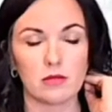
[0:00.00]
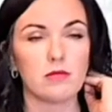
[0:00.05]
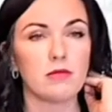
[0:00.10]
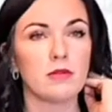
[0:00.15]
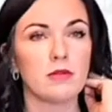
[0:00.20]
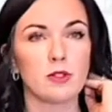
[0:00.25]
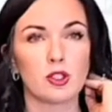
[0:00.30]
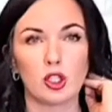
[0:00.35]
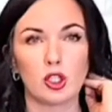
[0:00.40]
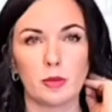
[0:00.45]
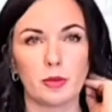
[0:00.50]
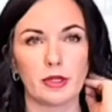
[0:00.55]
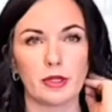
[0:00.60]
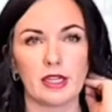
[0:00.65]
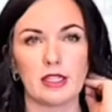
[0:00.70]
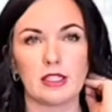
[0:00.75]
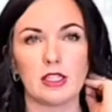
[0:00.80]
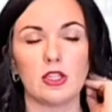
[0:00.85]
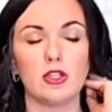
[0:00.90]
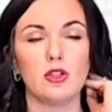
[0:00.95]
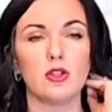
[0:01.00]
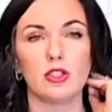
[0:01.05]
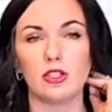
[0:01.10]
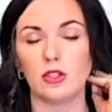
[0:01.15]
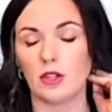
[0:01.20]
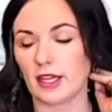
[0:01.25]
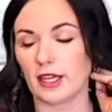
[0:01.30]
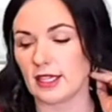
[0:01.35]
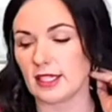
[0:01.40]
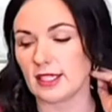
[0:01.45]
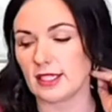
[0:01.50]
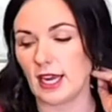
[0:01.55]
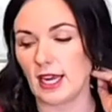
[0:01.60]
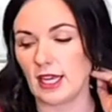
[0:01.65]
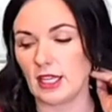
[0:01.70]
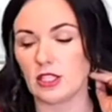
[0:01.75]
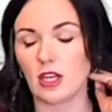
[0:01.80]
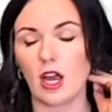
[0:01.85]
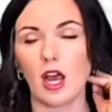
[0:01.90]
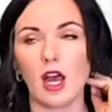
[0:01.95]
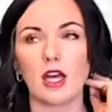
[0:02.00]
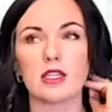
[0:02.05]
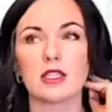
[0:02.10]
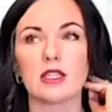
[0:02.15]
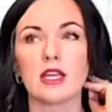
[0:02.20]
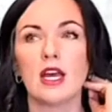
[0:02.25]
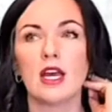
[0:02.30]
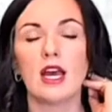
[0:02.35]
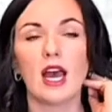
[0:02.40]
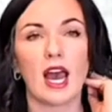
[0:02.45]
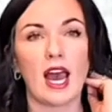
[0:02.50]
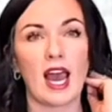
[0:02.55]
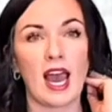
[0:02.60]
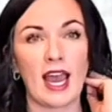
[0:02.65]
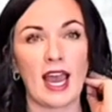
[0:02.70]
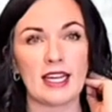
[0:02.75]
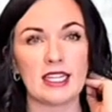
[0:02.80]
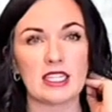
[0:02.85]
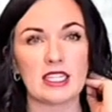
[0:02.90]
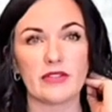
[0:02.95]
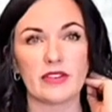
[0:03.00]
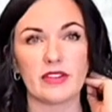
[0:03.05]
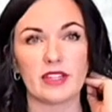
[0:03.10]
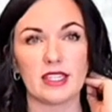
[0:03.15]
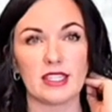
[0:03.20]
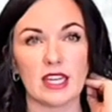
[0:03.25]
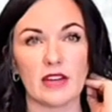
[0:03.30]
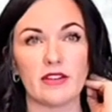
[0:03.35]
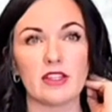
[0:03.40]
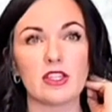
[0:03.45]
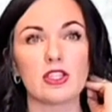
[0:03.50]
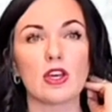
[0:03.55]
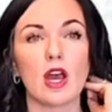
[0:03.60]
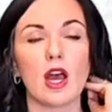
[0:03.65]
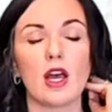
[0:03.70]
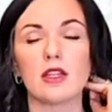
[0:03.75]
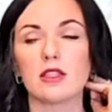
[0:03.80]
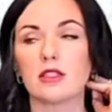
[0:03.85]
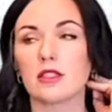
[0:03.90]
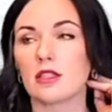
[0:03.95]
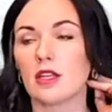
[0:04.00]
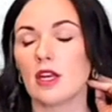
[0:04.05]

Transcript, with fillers: Super easy. You could do like a steak sauce, a Heinz 57 sauce.